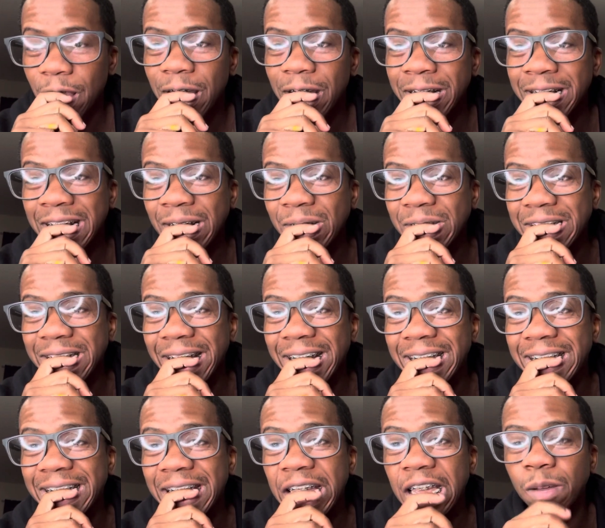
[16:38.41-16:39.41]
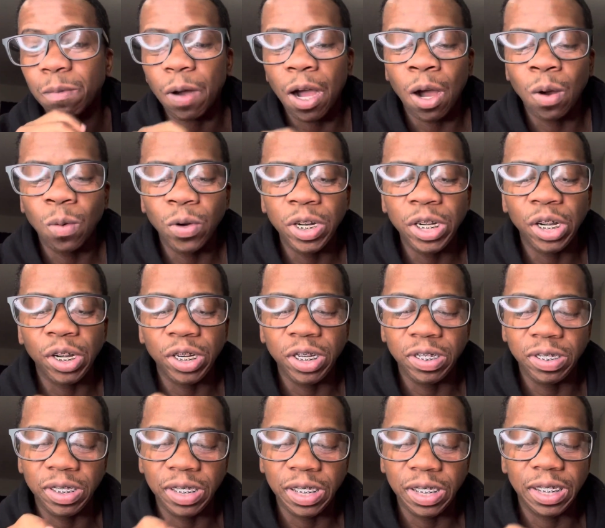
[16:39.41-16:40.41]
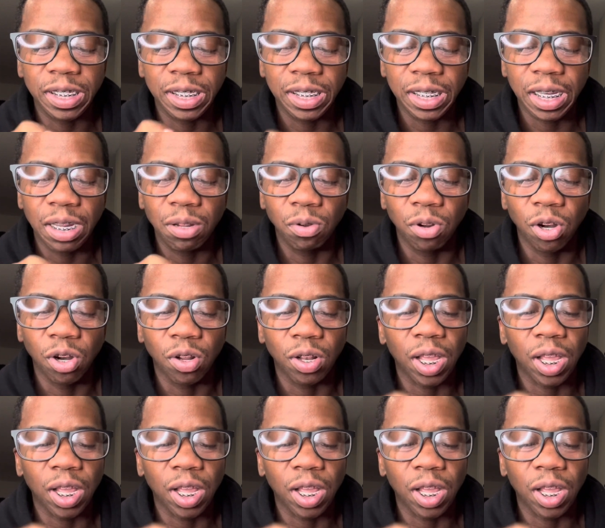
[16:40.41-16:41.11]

And I was like, damn, I wonder is this the same girl?